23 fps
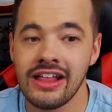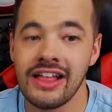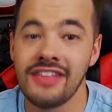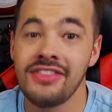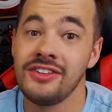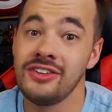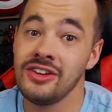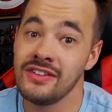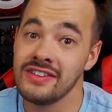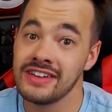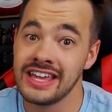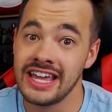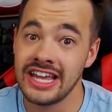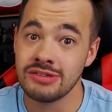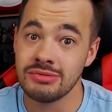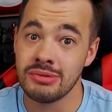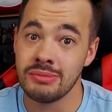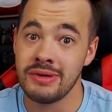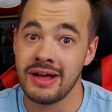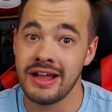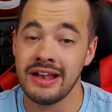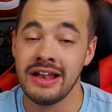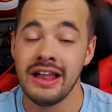hit the
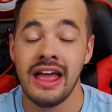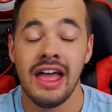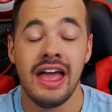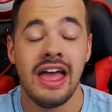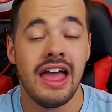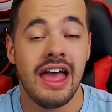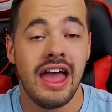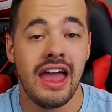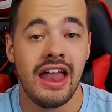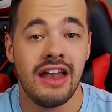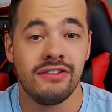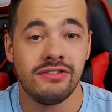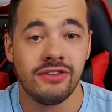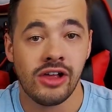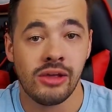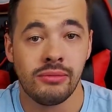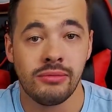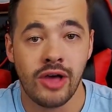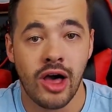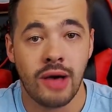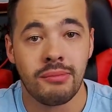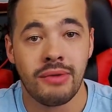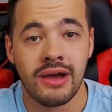notification button, and follow
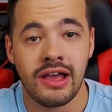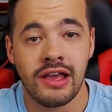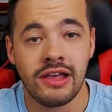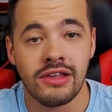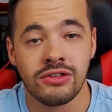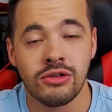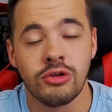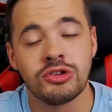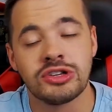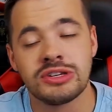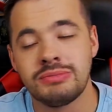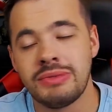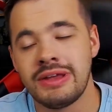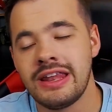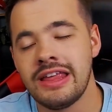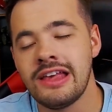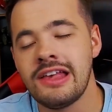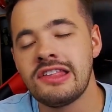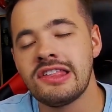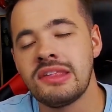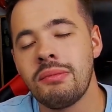me on my social medias.